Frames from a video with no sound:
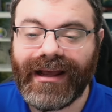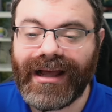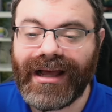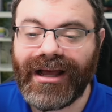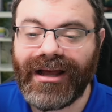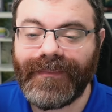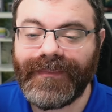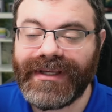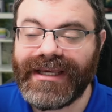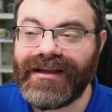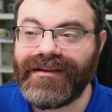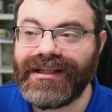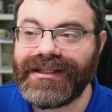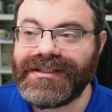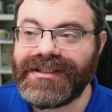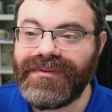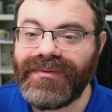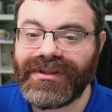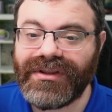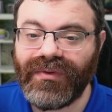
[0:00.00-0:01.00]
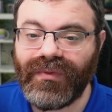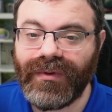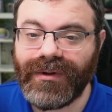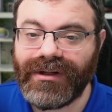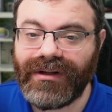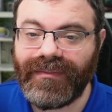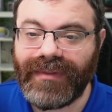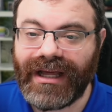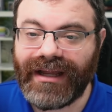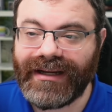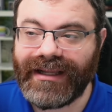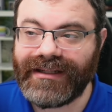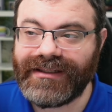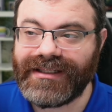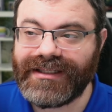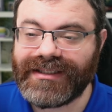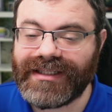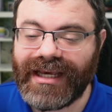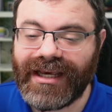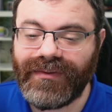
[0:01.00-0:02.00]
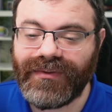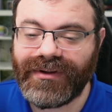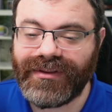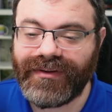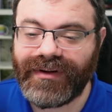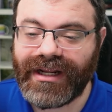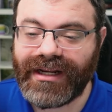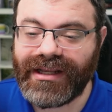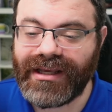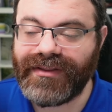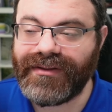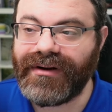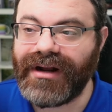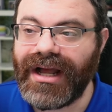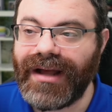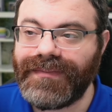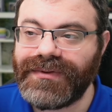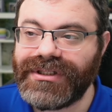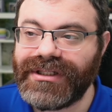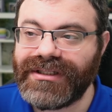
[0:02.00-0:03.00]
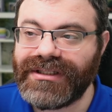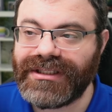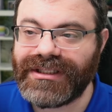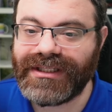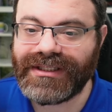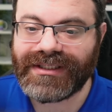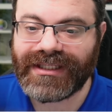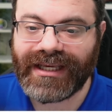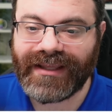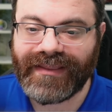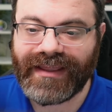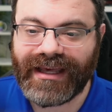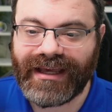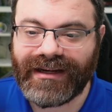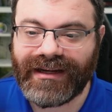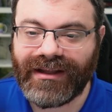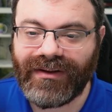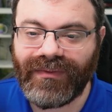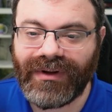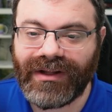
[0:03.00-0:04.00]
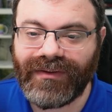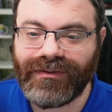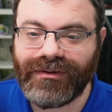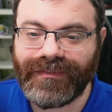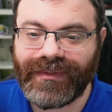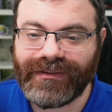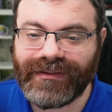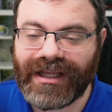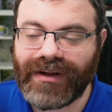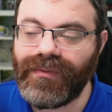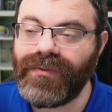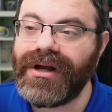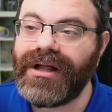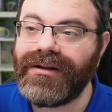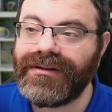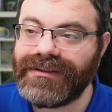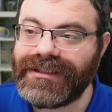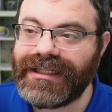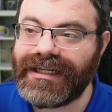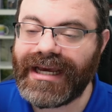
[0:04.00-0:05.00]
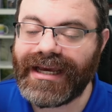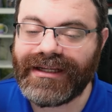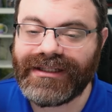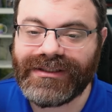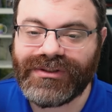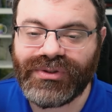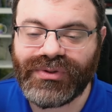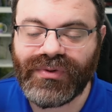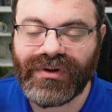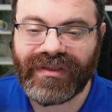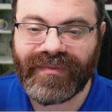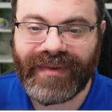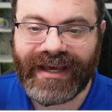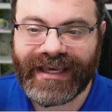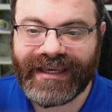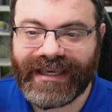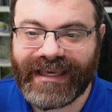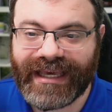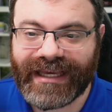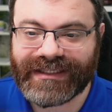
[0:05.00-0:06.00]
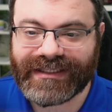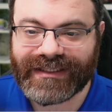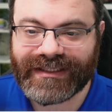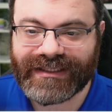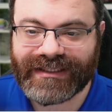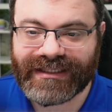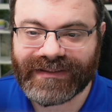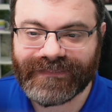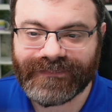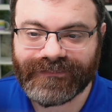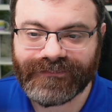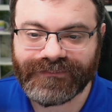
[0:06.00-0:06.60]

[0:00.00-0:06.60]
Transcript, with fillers: Um, but yeah, let's see what the Wordlebot had to say. Were there any other options, things like that? How well were, how well did I do with my guesses?